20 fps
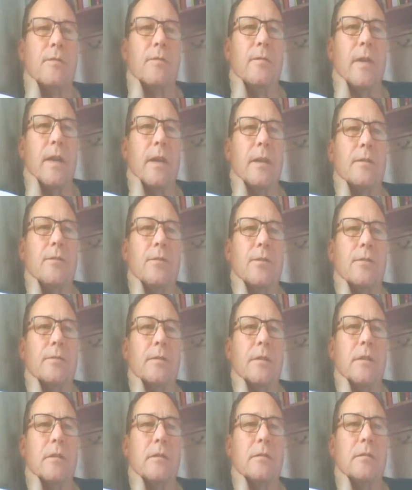fared
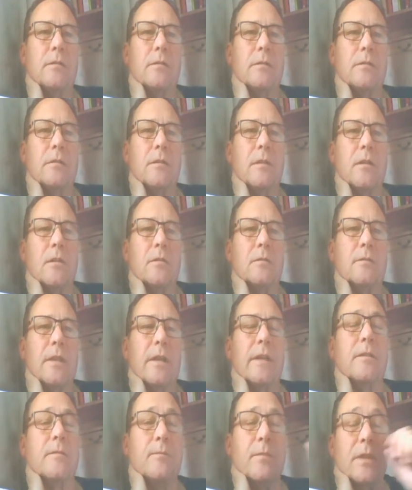during the
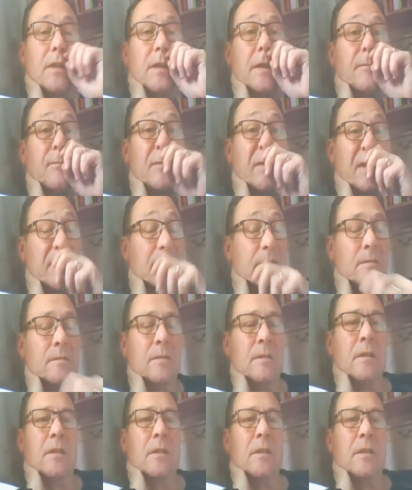lockdown, but I put on